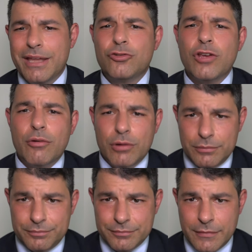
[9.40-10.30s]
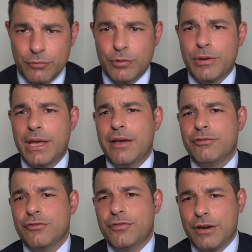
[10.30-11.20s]
in general, when we
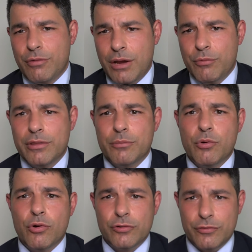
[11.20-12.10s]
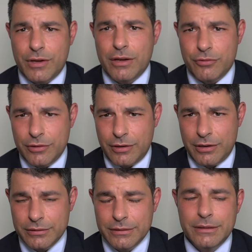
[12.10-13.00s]
have to figure out where the borders of countries
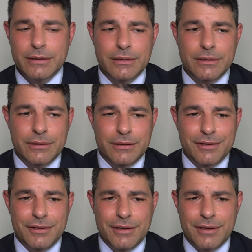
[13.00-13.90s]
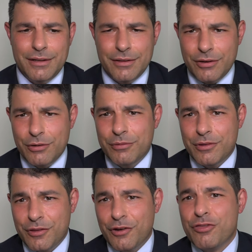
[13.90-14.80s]
are,
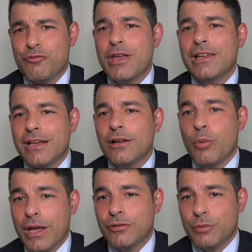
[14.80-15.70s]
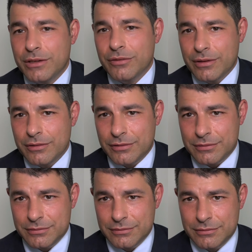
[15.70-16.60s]
there are three legal ways we do this.
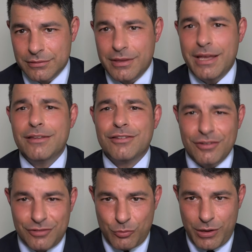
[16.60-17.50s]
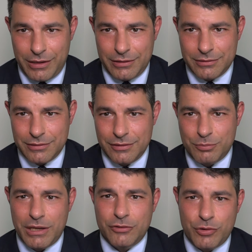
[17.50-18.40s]
The easiest way is
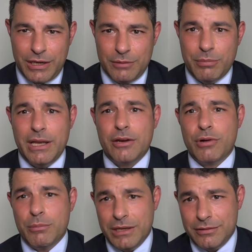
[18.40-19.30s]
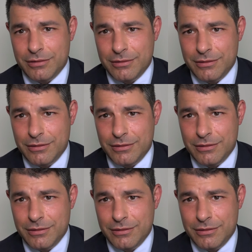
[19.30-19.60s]
by treaty, by agreement.